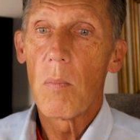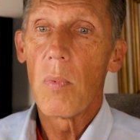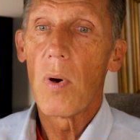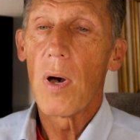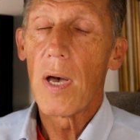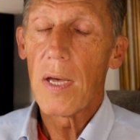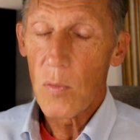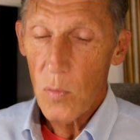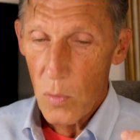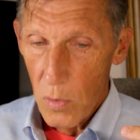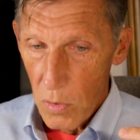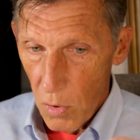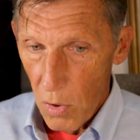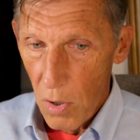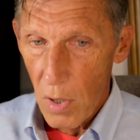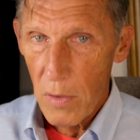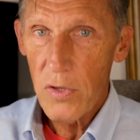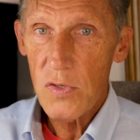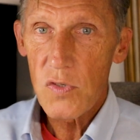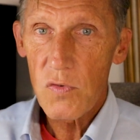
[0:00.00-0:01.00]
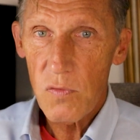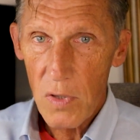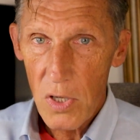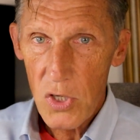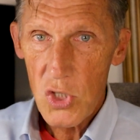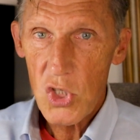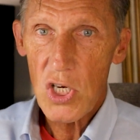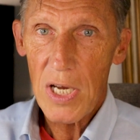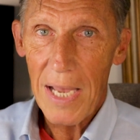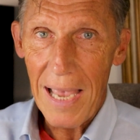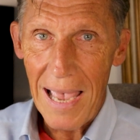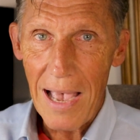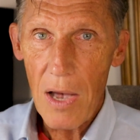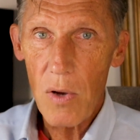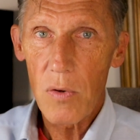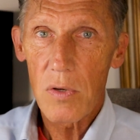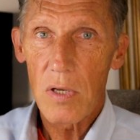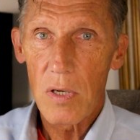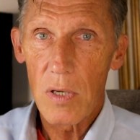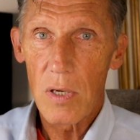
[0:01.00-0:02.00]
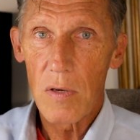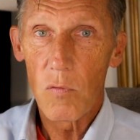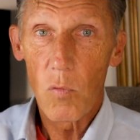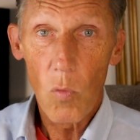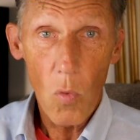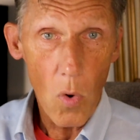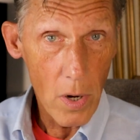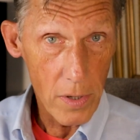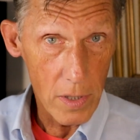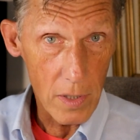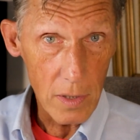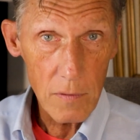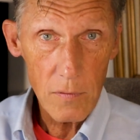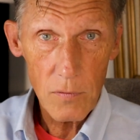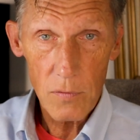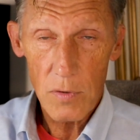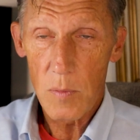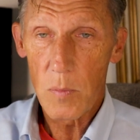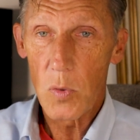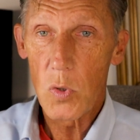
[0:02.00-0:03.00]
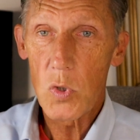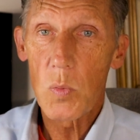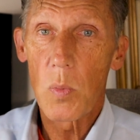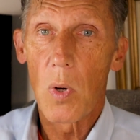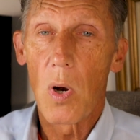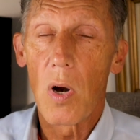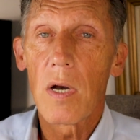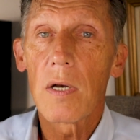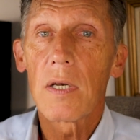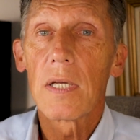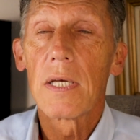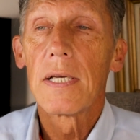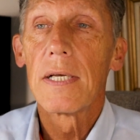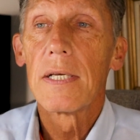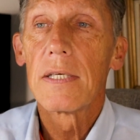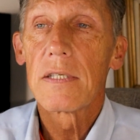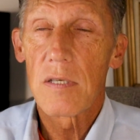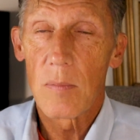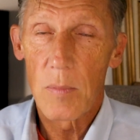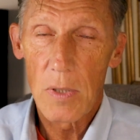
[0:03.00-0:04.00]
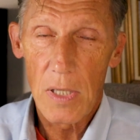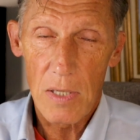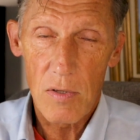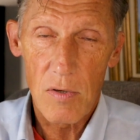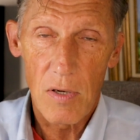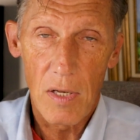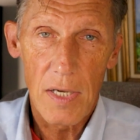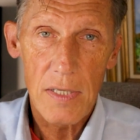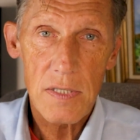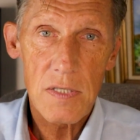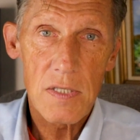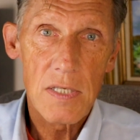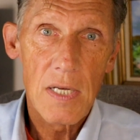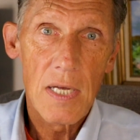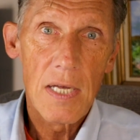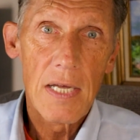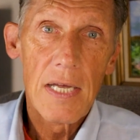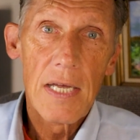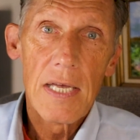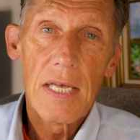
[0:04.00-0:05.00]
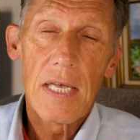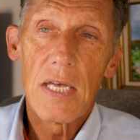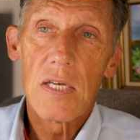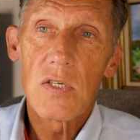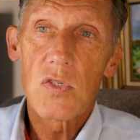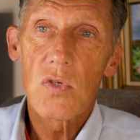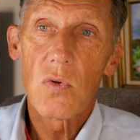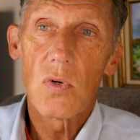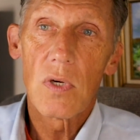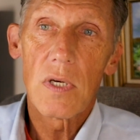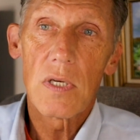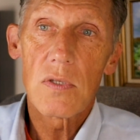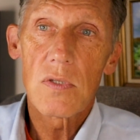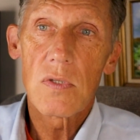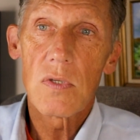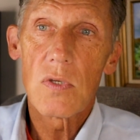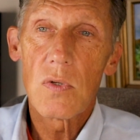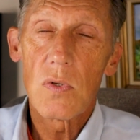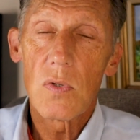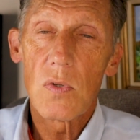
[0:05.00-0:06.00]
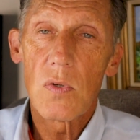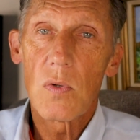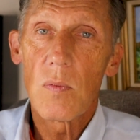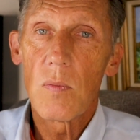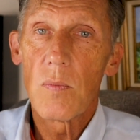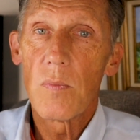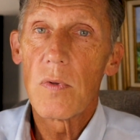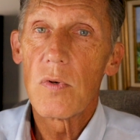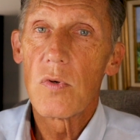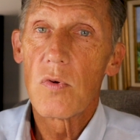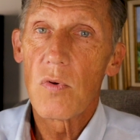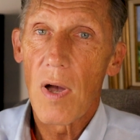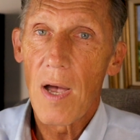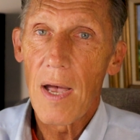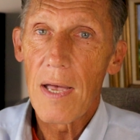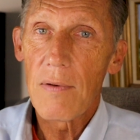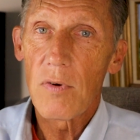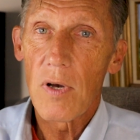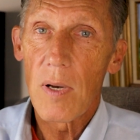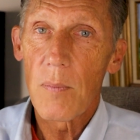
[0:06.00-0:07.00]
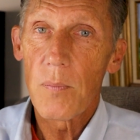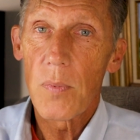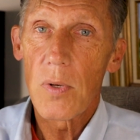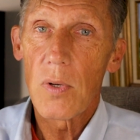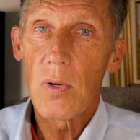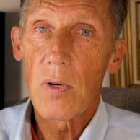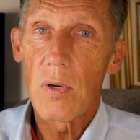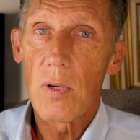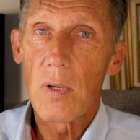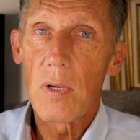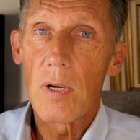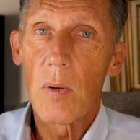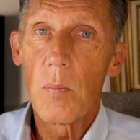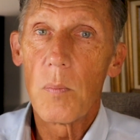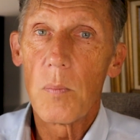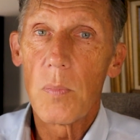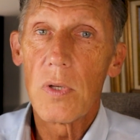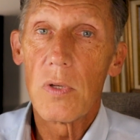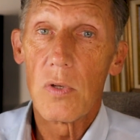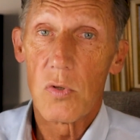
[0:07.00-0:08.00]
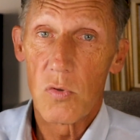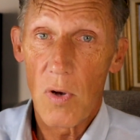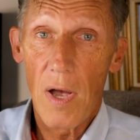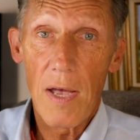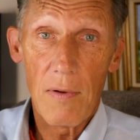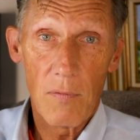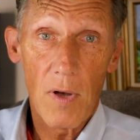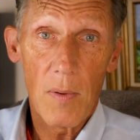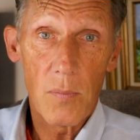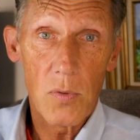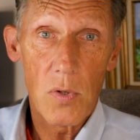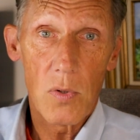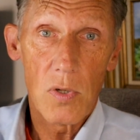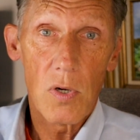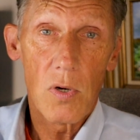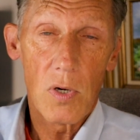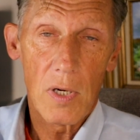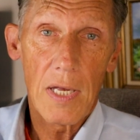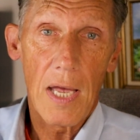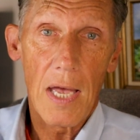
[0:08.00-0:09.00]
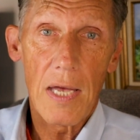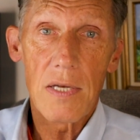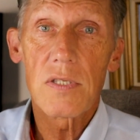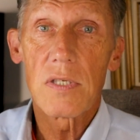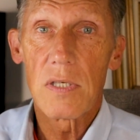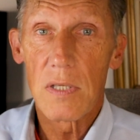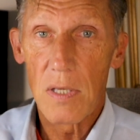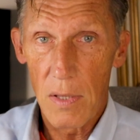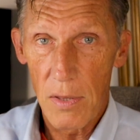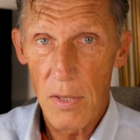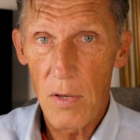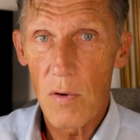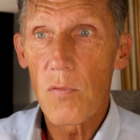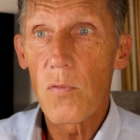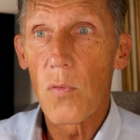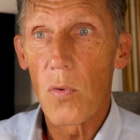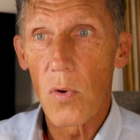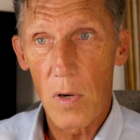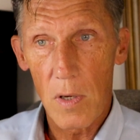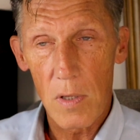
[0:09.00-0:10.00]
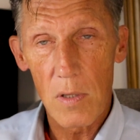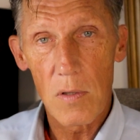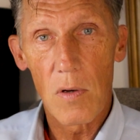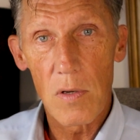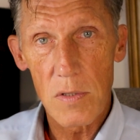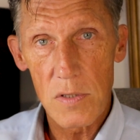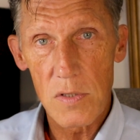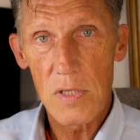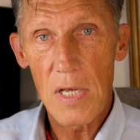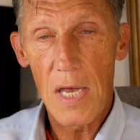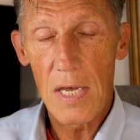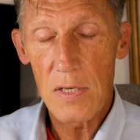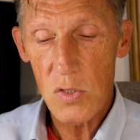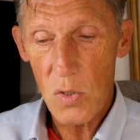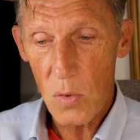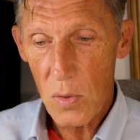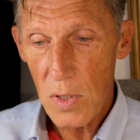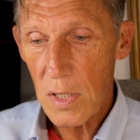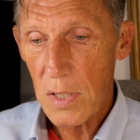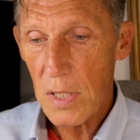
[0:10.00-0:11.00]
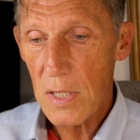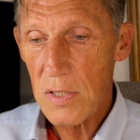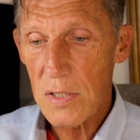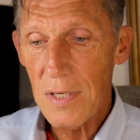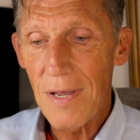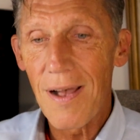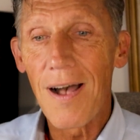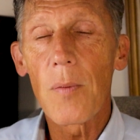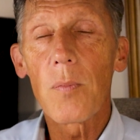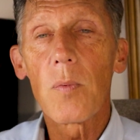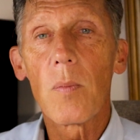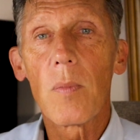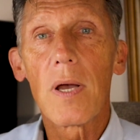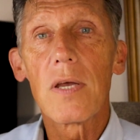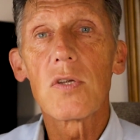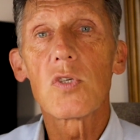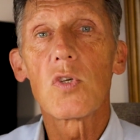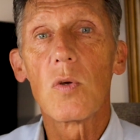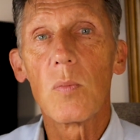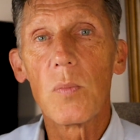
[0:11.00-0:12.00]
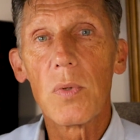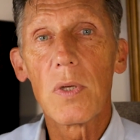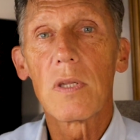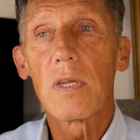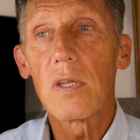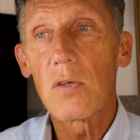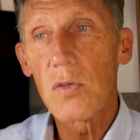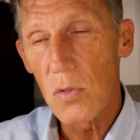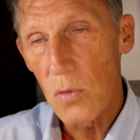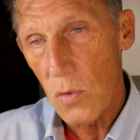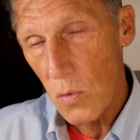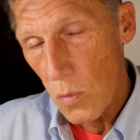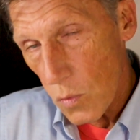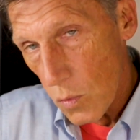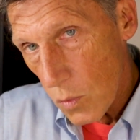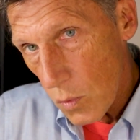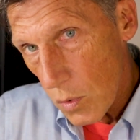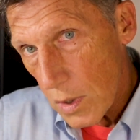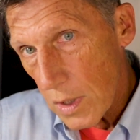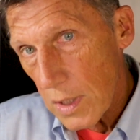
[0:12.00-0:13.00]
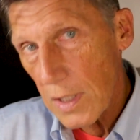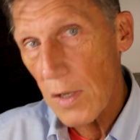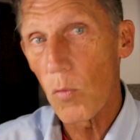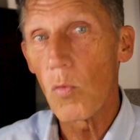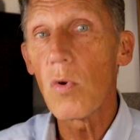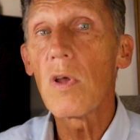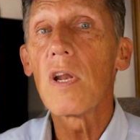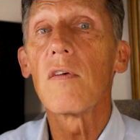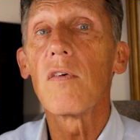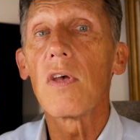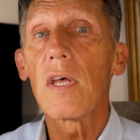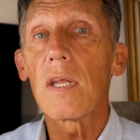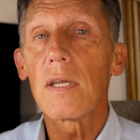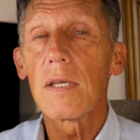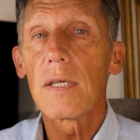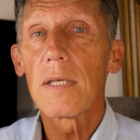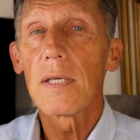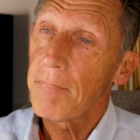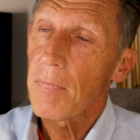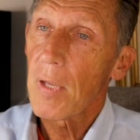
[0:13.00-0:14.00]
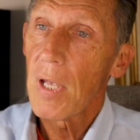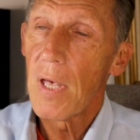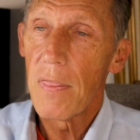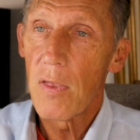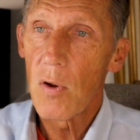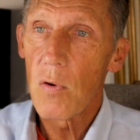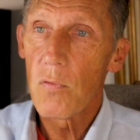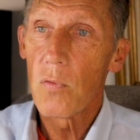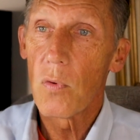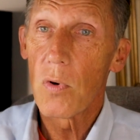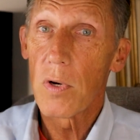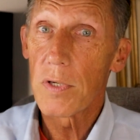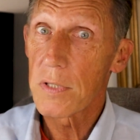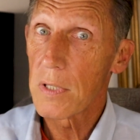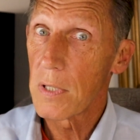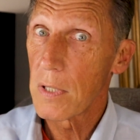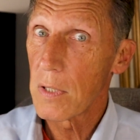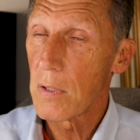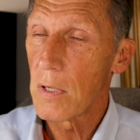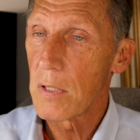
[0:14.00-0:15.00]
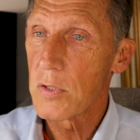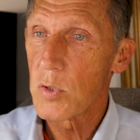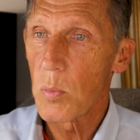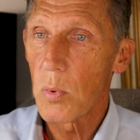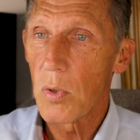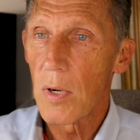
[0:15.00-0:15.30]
But with all this flushing out of water, for the most part, some electrolytes, it's going to drive up your uric acid, and therefore it causes that. So it has compromised your ability to get rid of it, and therefore it's going to cause a